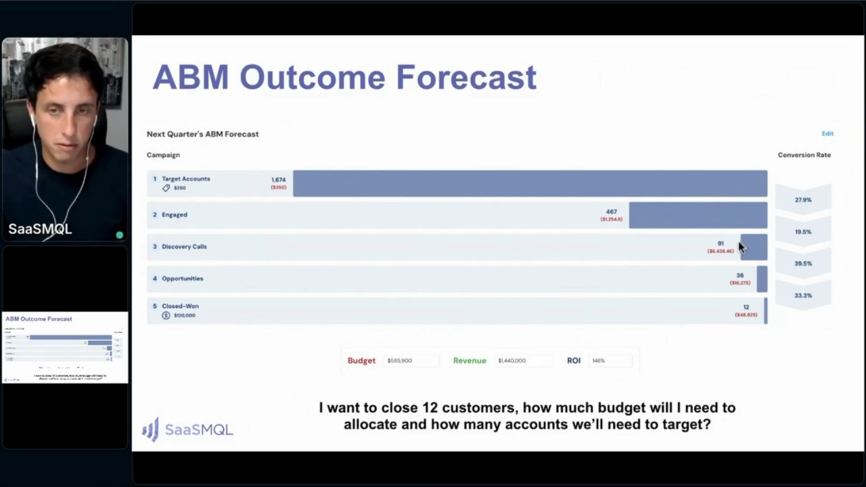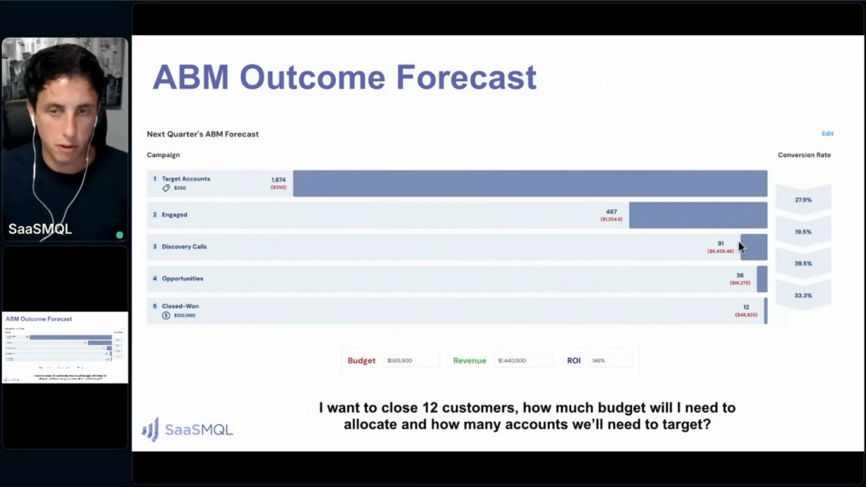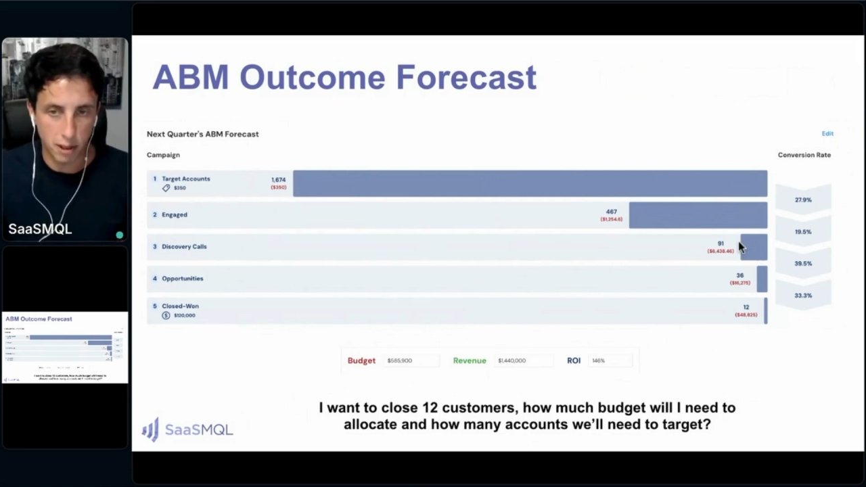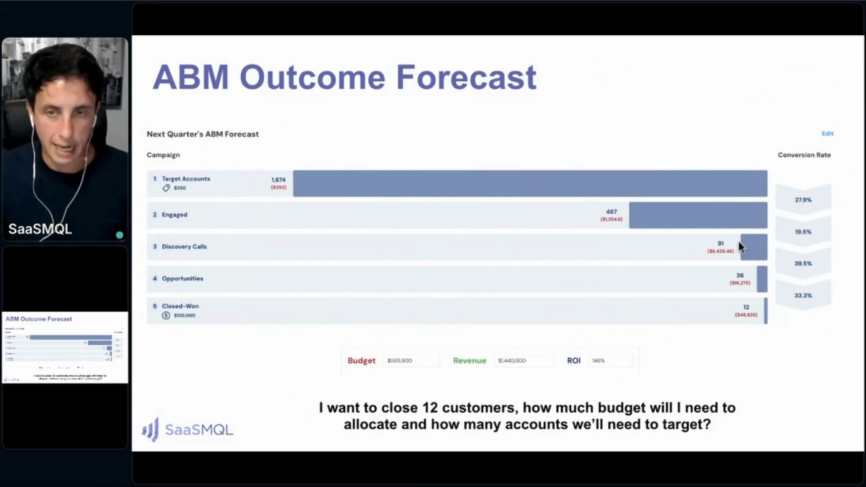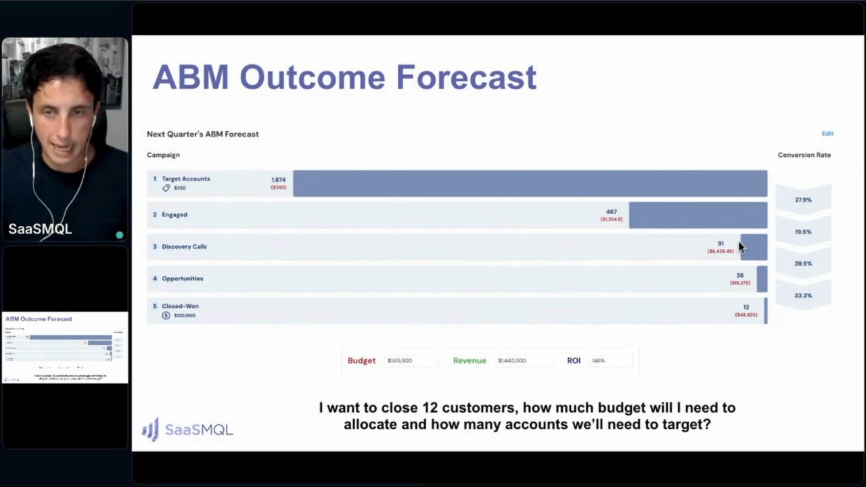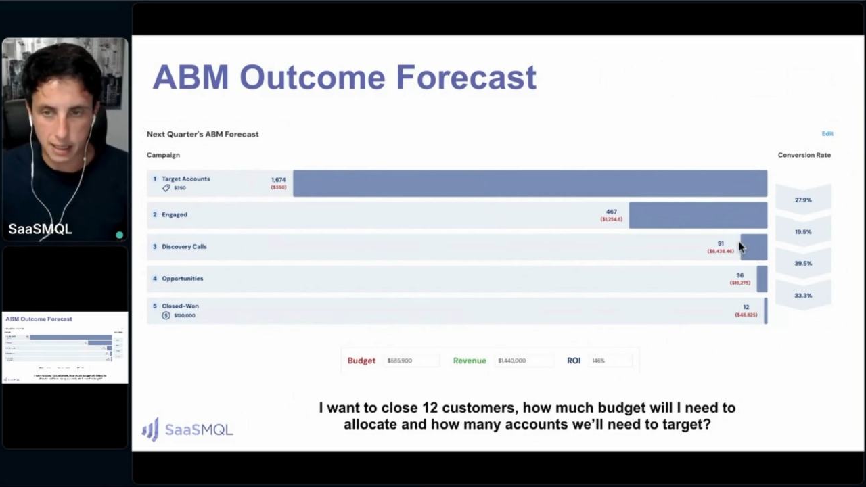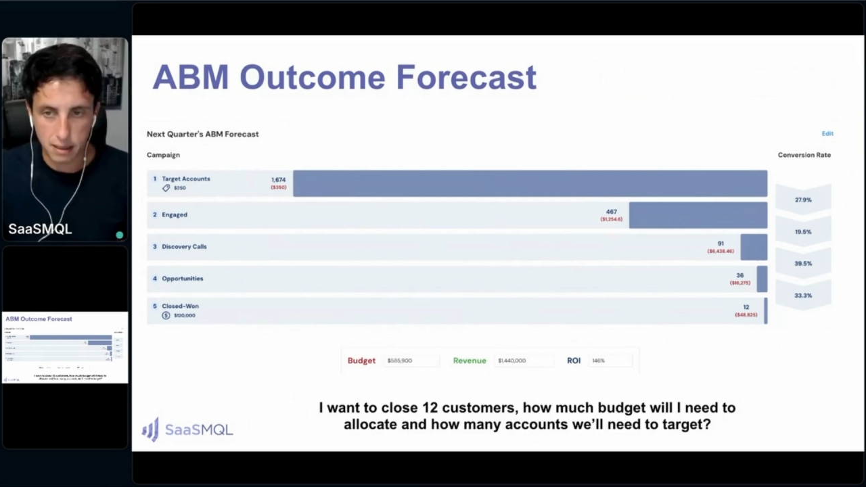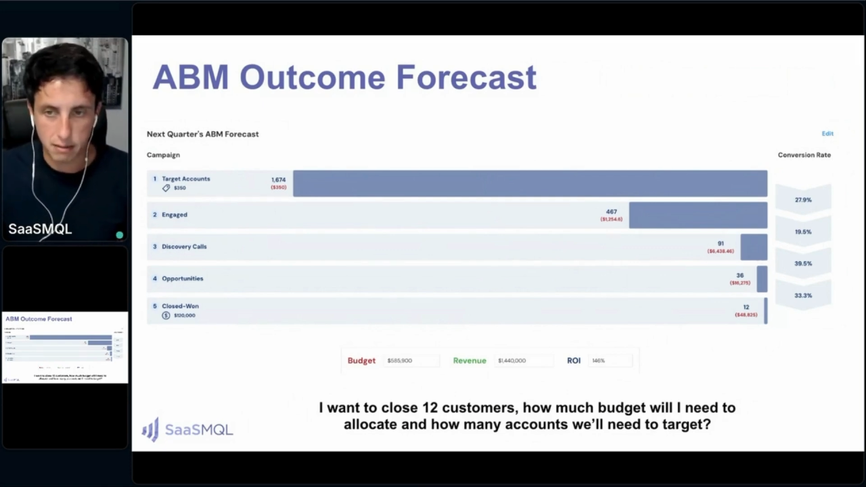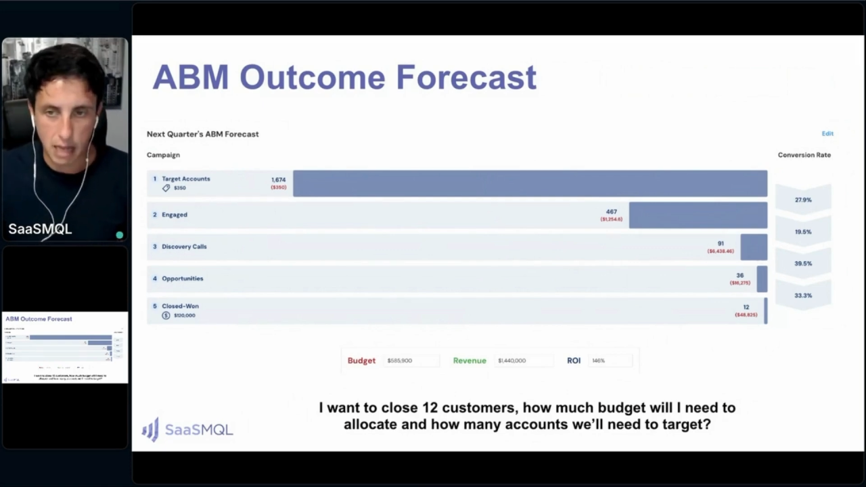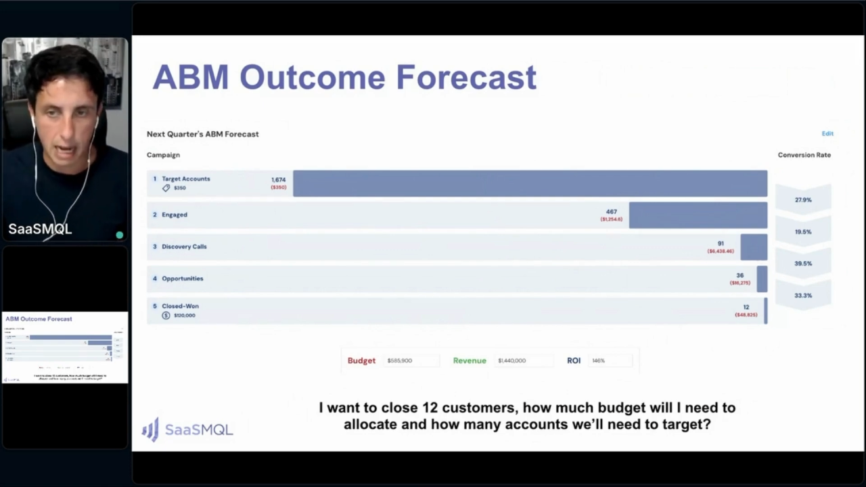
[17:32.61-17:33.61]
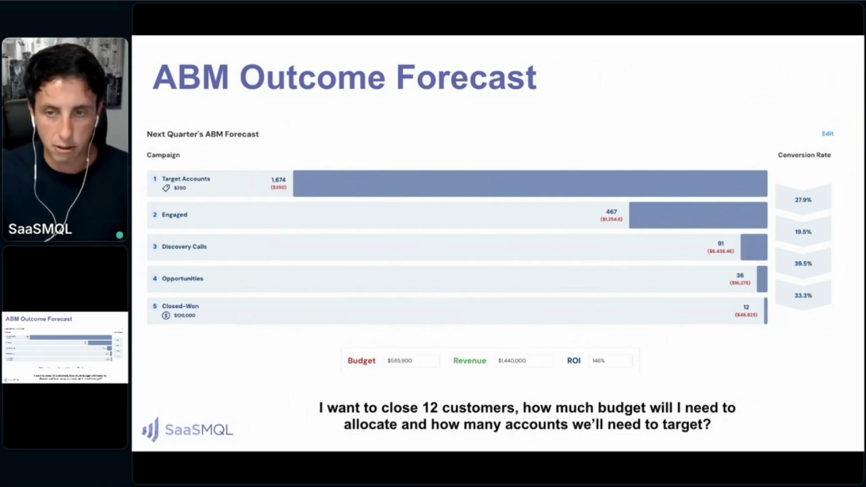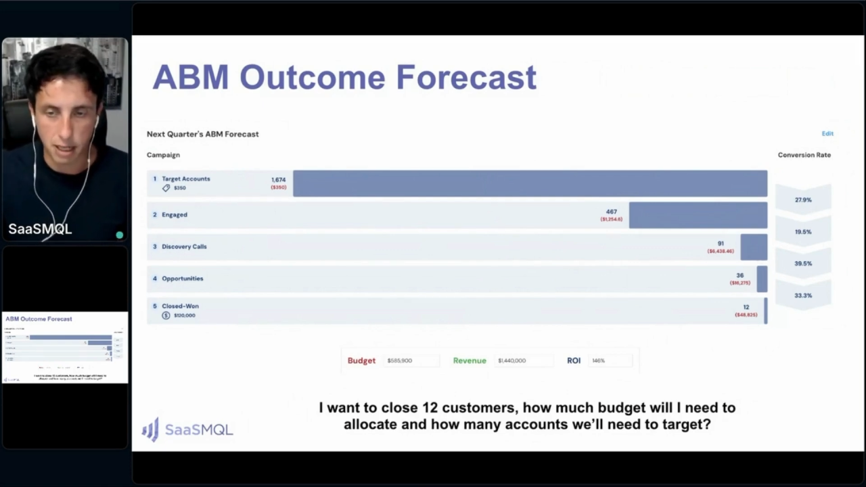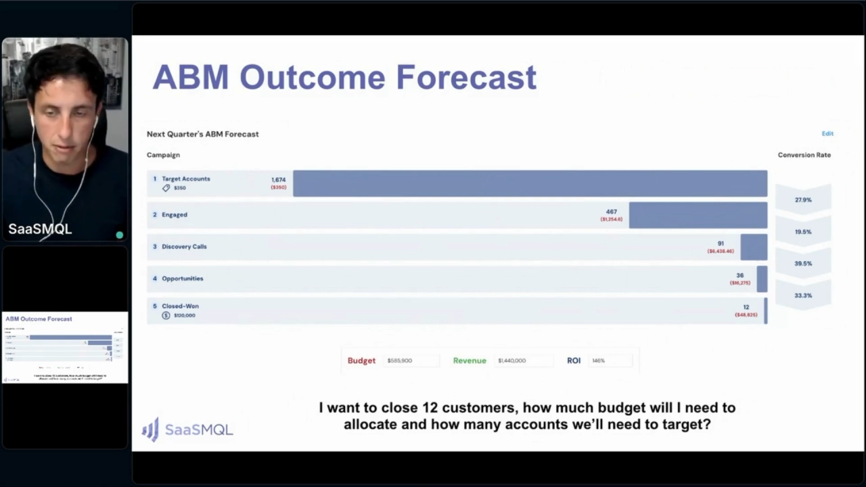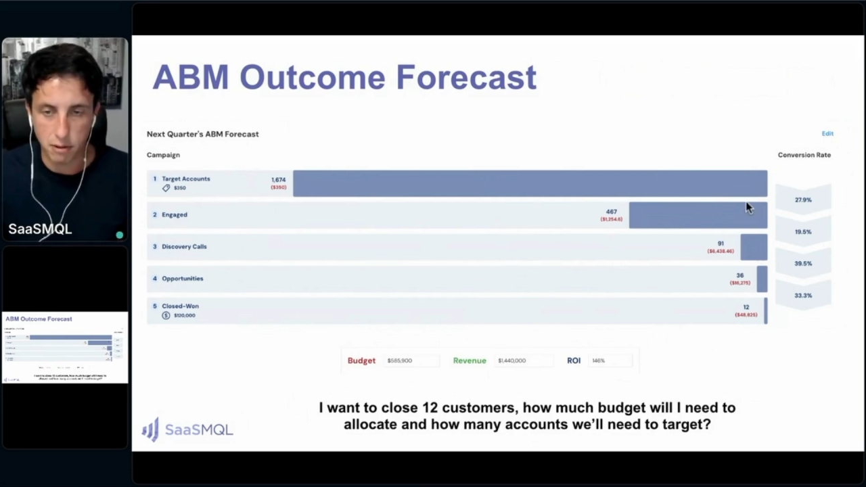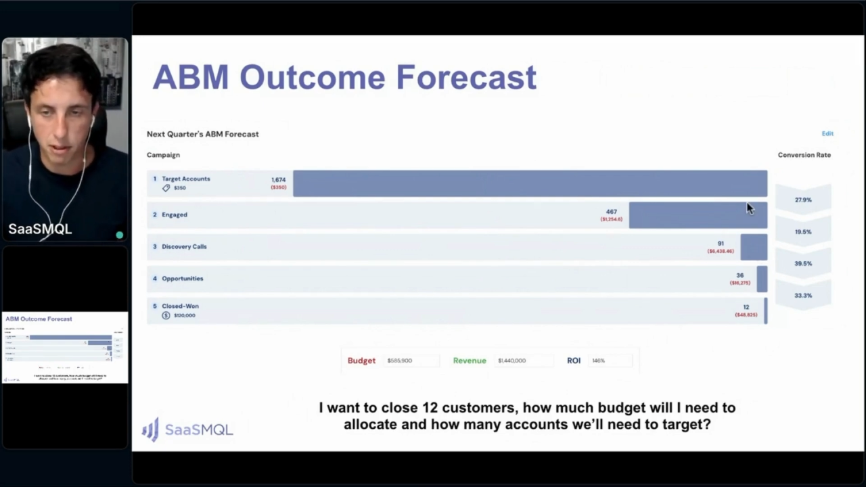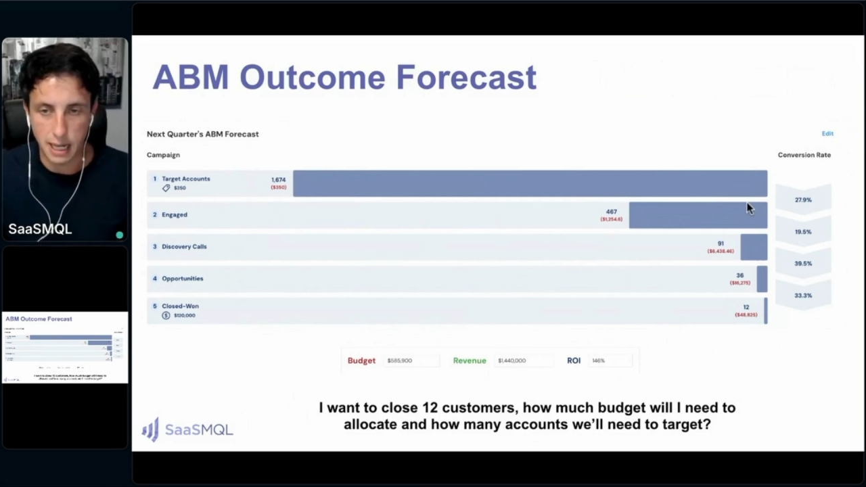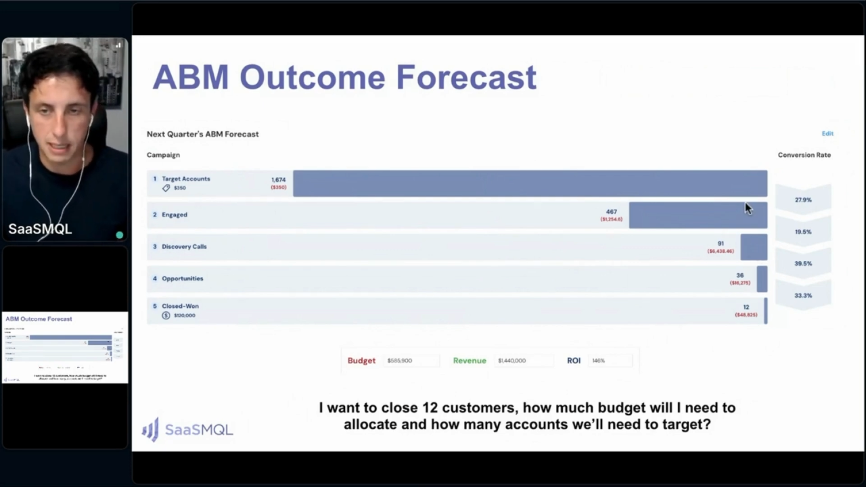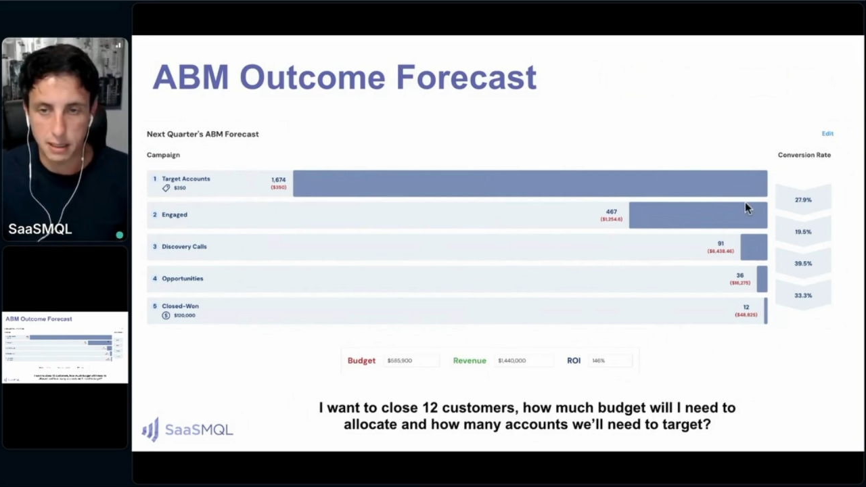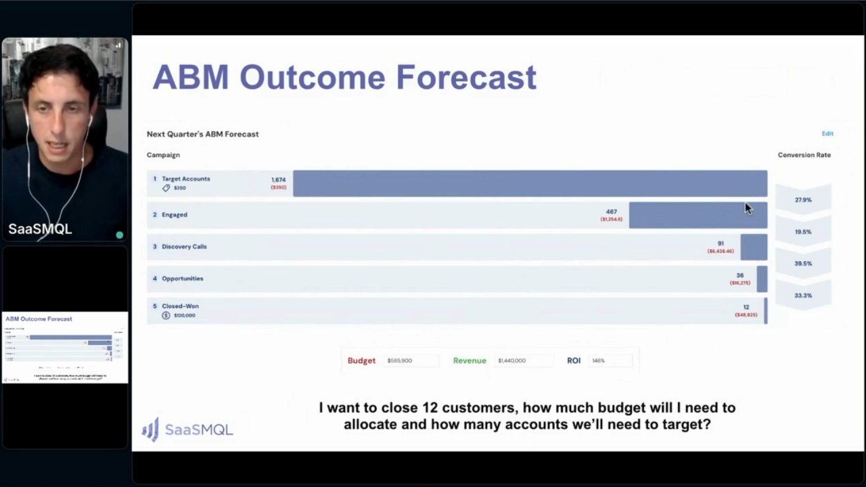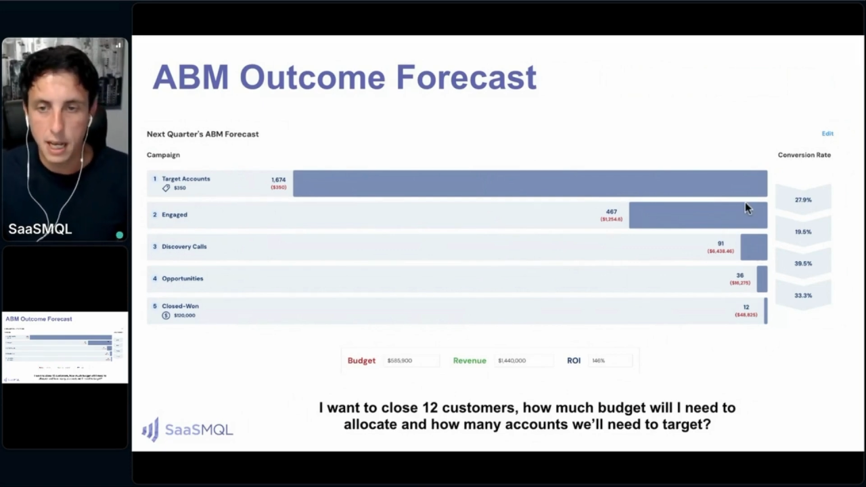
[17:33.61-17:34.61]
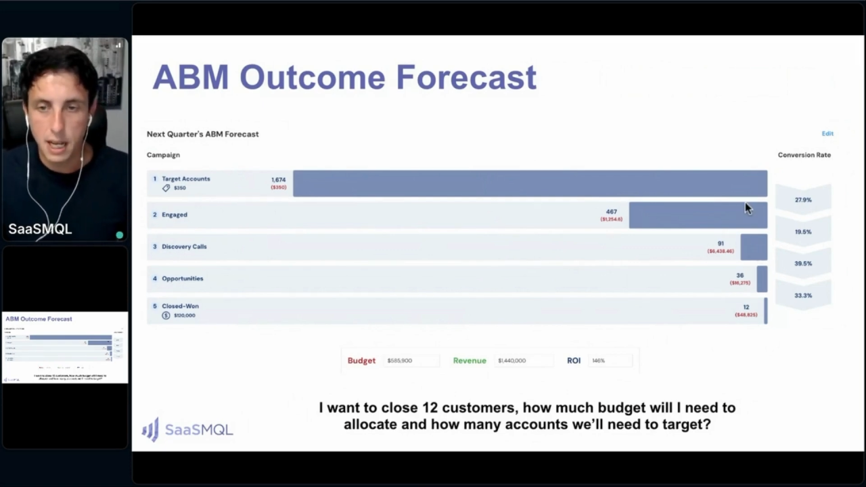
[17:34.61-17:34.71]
forecast, outcome forecast.